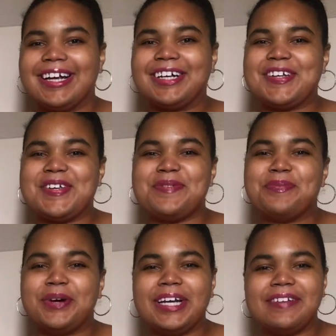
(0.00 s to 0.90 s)
Good
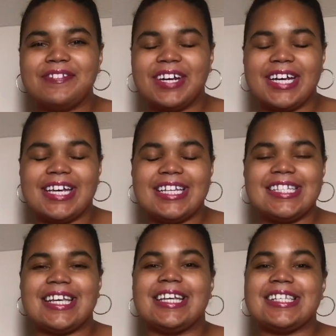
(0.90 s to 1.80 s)
morning,
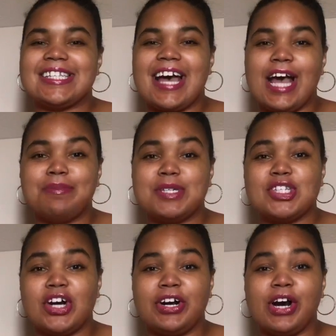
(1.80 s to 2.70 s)
friends. It is time to
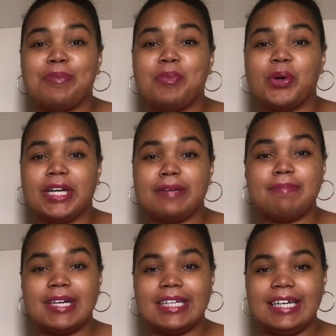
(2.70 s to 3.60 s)
start our morning
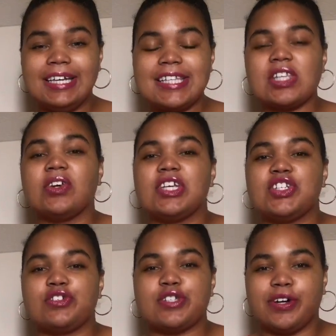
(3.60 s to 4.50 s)
meeting. So get
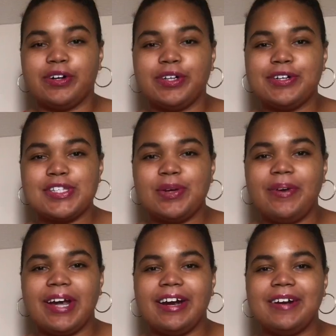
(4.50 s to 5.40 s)
your circle or
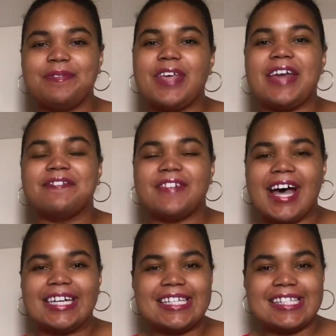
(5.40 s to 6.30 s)
square and
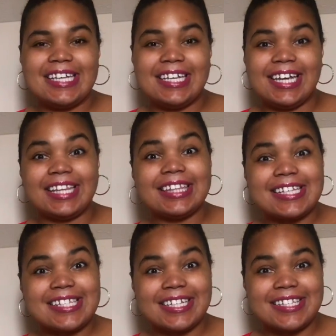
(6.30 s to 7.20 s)
find a seat and
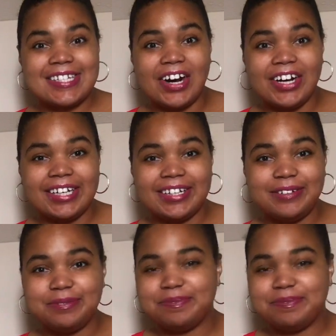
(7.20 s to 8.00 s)
let's get started.